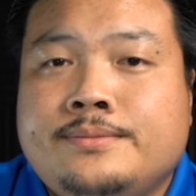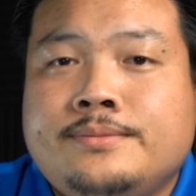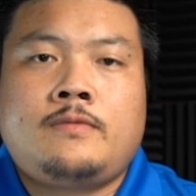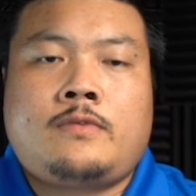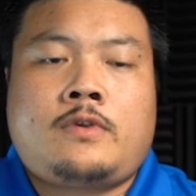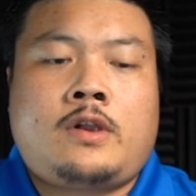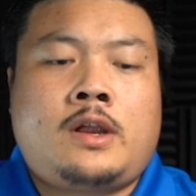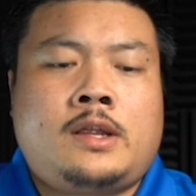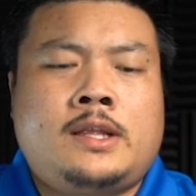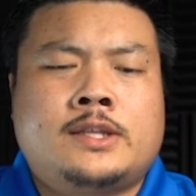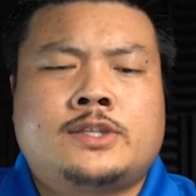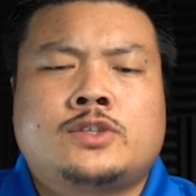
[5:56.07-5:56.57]

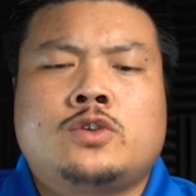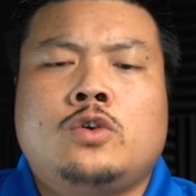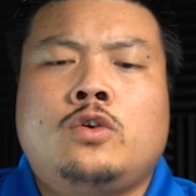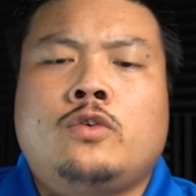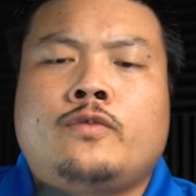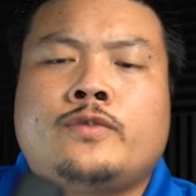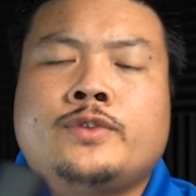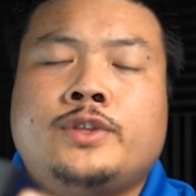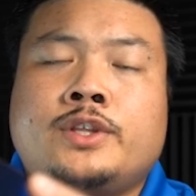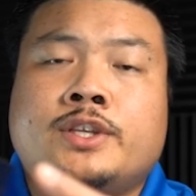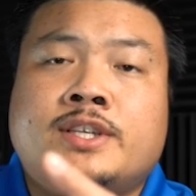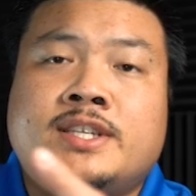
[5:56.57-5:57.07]
Alright, let's go
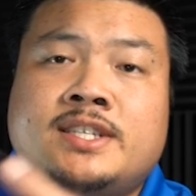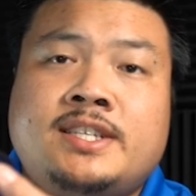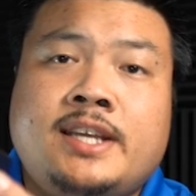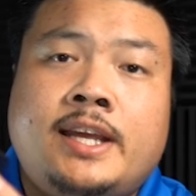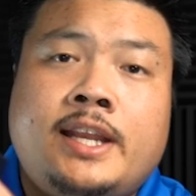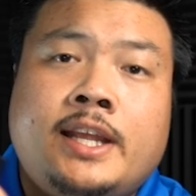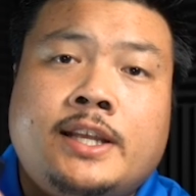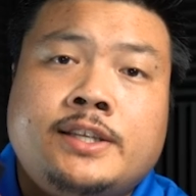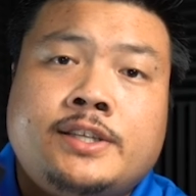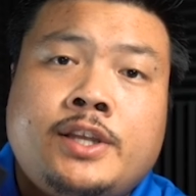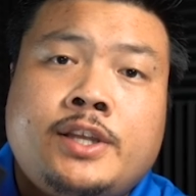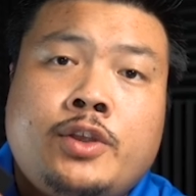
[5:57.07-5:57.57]
over the
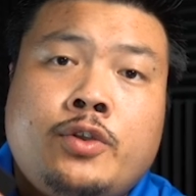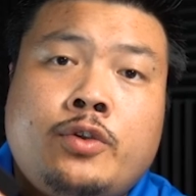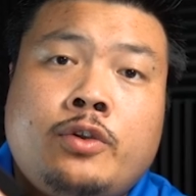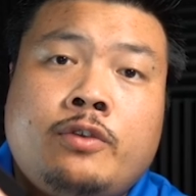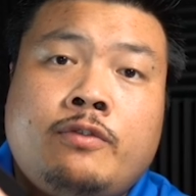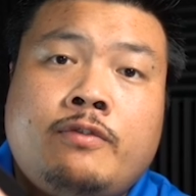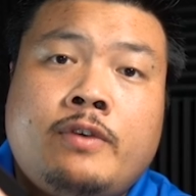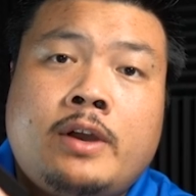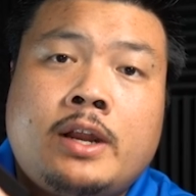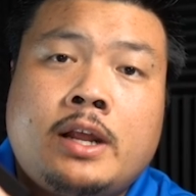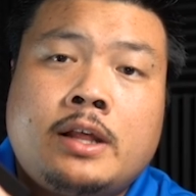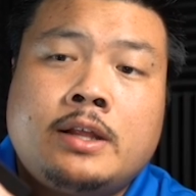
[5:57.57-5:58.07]
settings that you can
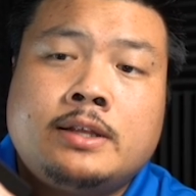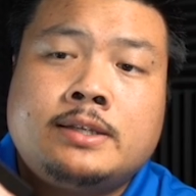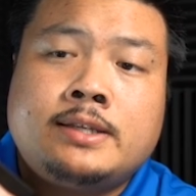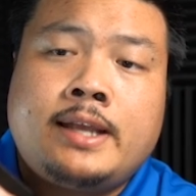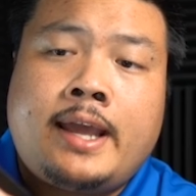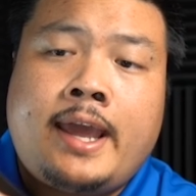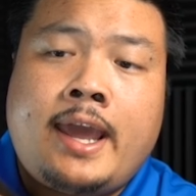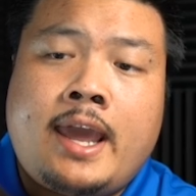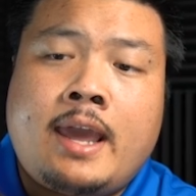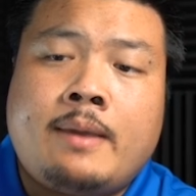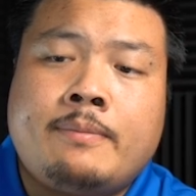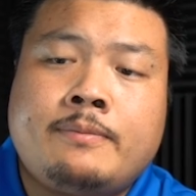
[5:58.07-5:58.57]
find on this
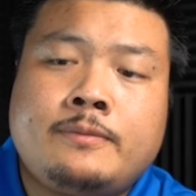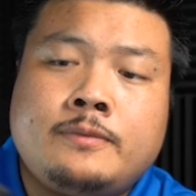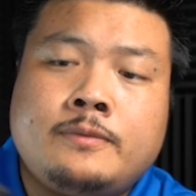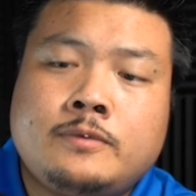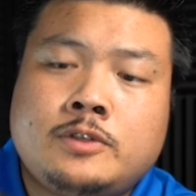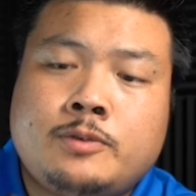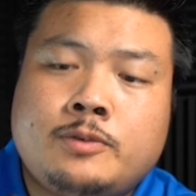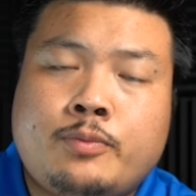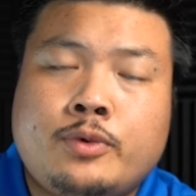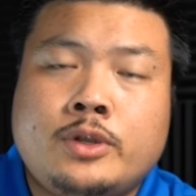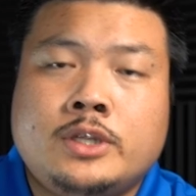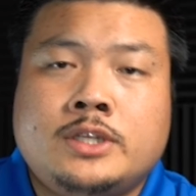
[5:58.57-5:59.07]
amp. It's
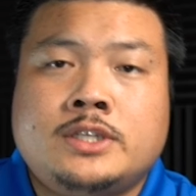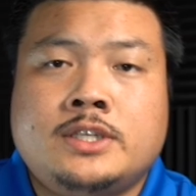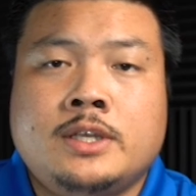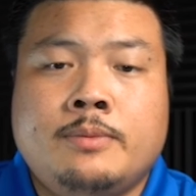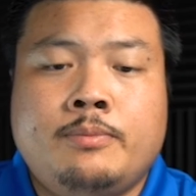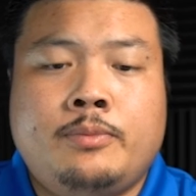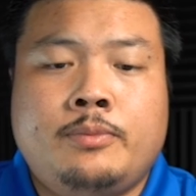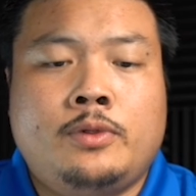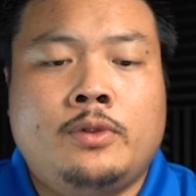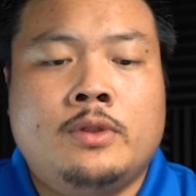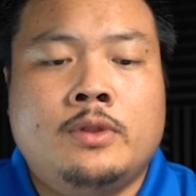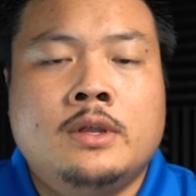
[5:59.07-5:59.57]
pretty
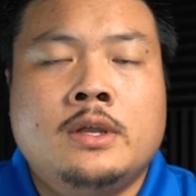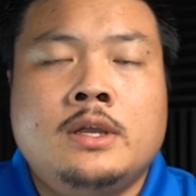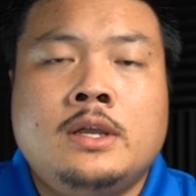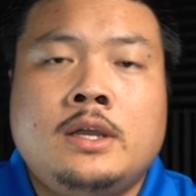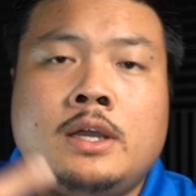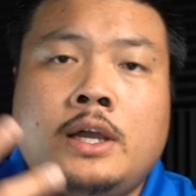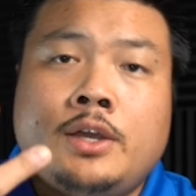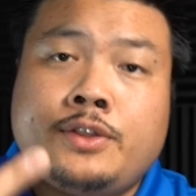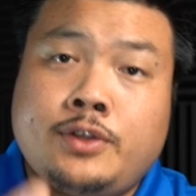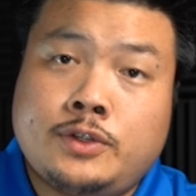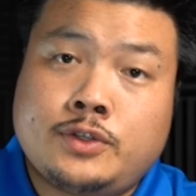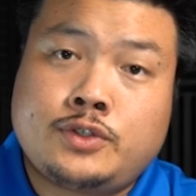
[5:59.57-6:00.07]
simple.
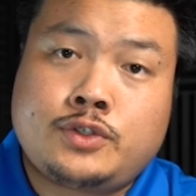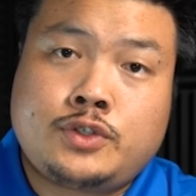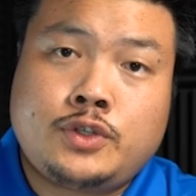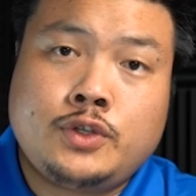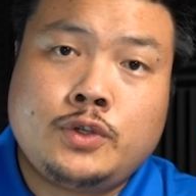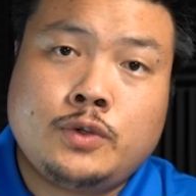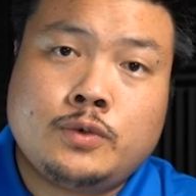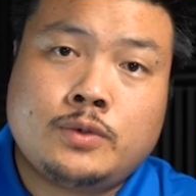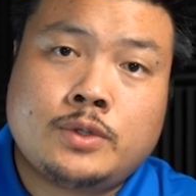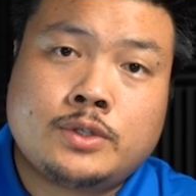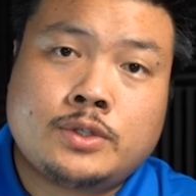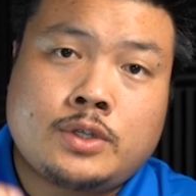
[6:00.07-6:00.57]
There's
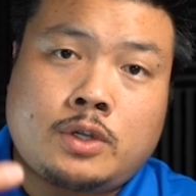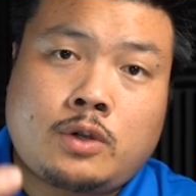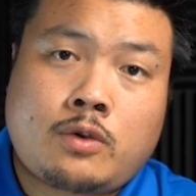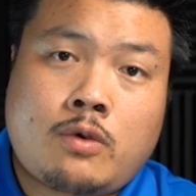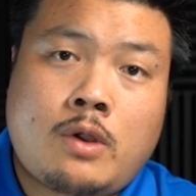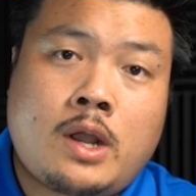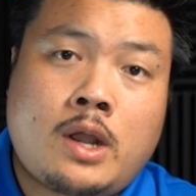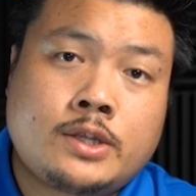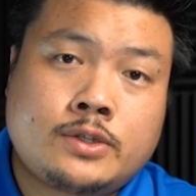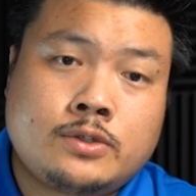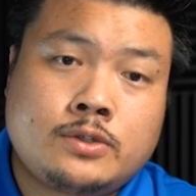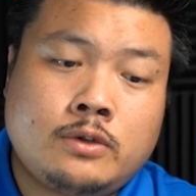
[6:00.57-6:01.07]
2. There's a
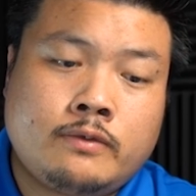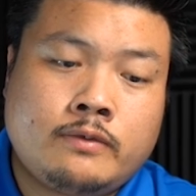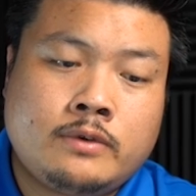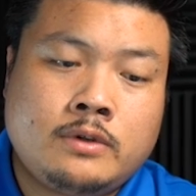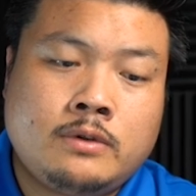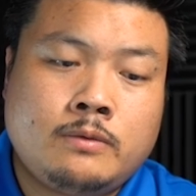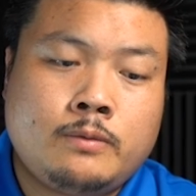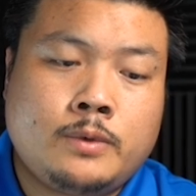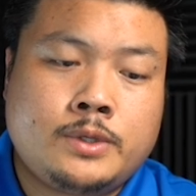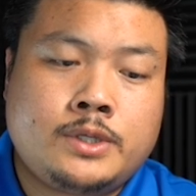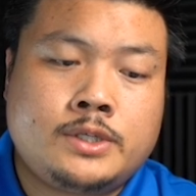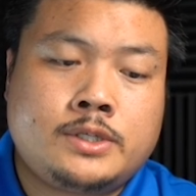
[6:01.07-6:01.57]
crossover,
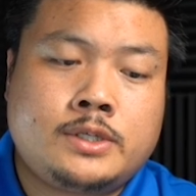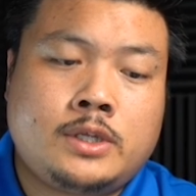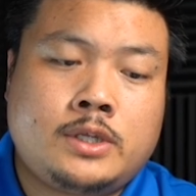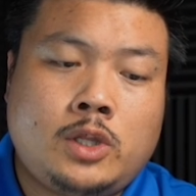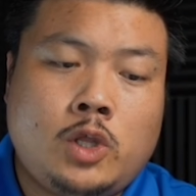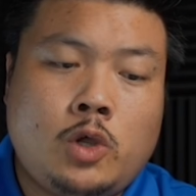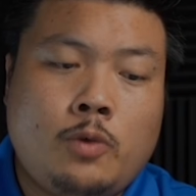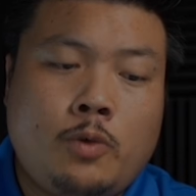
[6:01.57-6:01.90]
which is a low